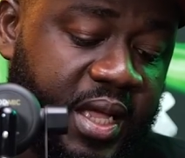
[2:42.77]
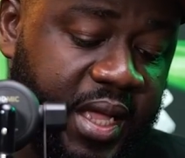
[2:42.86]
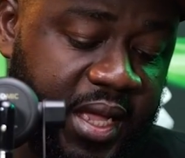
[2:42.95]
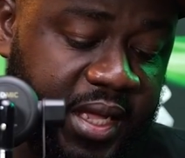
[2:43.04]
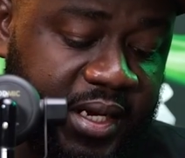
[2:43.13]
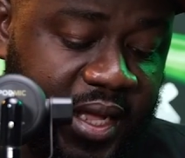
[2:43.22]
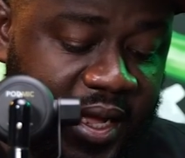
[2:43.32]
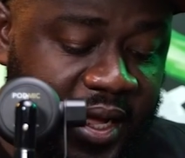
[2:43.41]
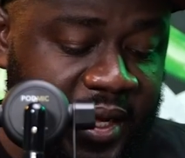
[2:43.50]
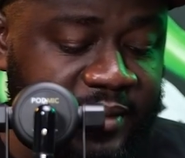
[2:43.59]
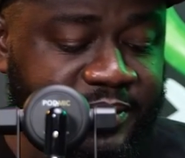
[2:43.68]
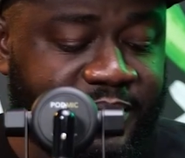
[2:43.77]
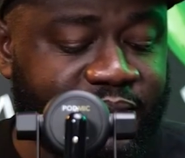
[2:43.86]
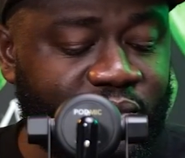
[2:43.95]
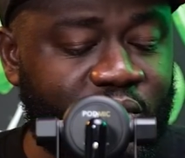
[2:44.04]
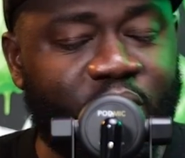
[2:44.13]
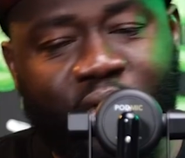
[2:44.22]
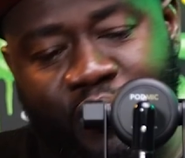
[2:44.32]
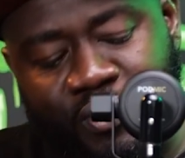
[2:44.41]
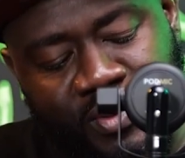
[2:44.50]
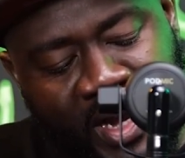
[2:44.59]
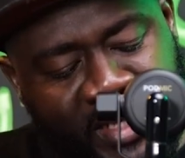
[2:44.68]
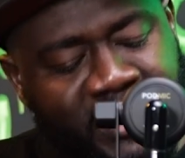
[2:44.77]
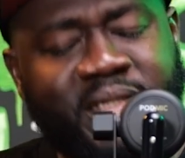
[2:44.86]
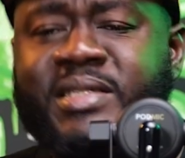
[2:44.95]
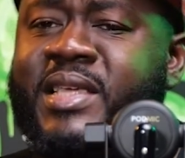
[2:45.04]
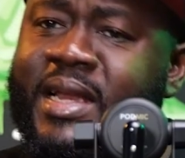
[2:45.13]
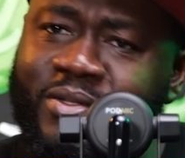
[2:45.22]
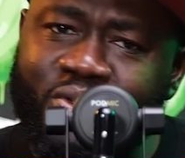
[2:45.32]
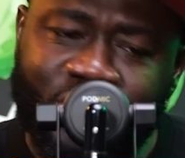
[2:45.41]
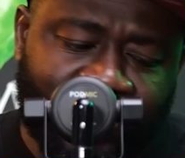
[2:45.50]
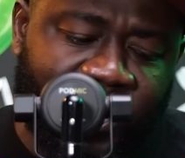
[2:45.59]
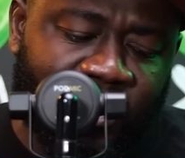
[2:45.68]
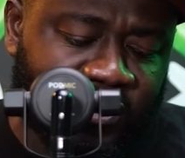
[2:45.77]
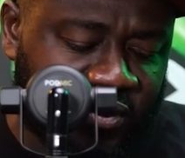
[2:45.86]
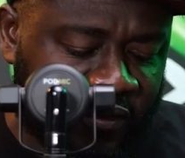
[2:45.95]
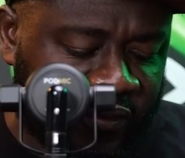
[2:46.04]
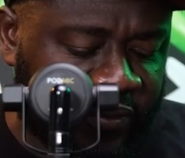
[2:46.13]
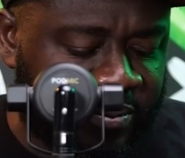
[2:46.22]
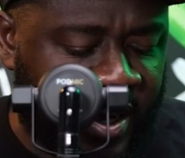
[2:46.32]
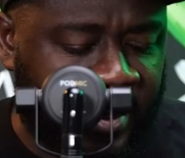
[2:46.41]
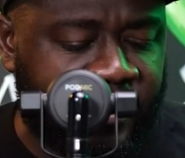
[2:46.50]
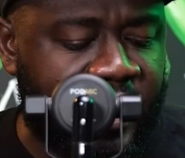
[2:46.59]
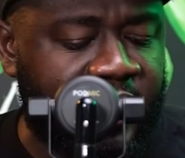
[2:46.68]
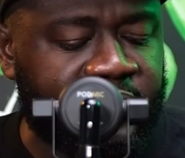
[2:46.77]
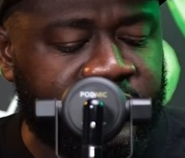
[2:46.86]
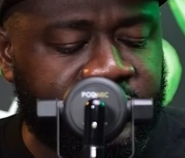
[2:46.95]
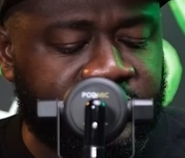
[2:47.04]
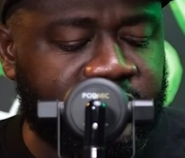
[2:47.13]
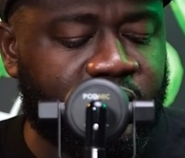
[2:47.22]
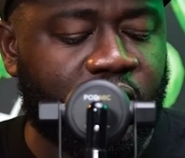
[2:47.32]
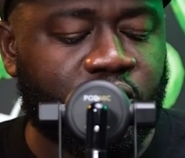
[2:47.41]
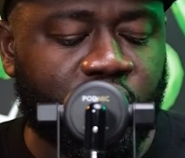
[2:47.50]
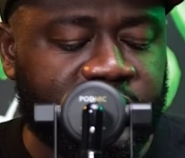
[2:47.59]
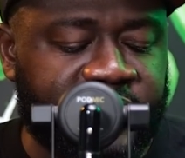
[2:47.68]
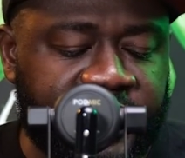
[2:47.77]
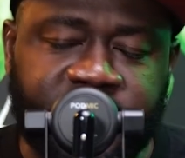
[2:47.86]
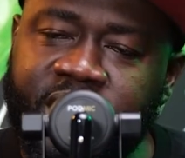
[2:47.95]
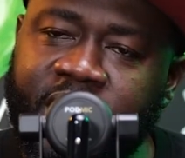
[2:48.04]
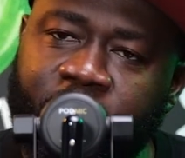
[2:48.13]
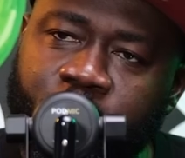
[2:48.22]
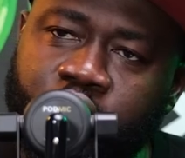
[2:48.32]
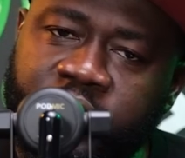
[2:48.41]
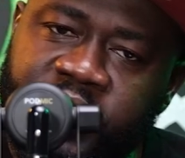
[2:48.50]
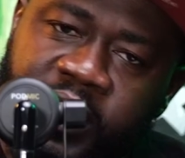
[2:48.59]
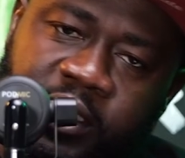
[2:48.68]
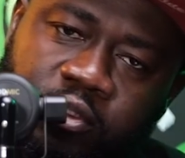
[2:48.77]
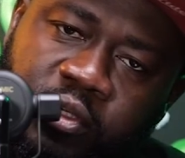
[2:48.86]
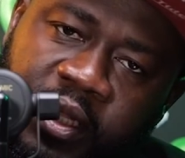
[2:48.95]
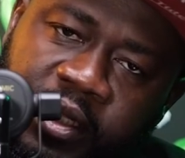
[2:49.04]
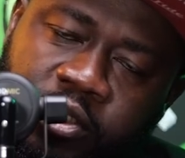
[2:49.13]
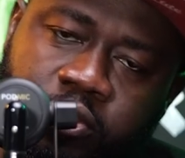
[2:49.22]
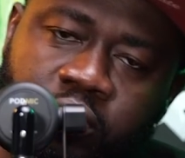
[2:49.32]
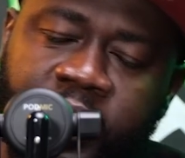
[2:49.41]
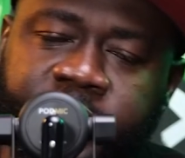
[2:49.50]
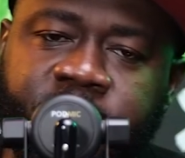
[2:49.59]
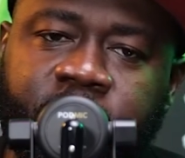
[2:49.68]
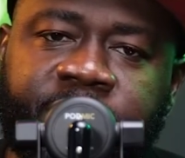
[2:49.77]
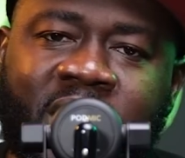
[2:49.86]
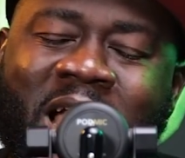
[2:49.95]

And I decided to do a lot of background consultation and also dig into the issue a little bit.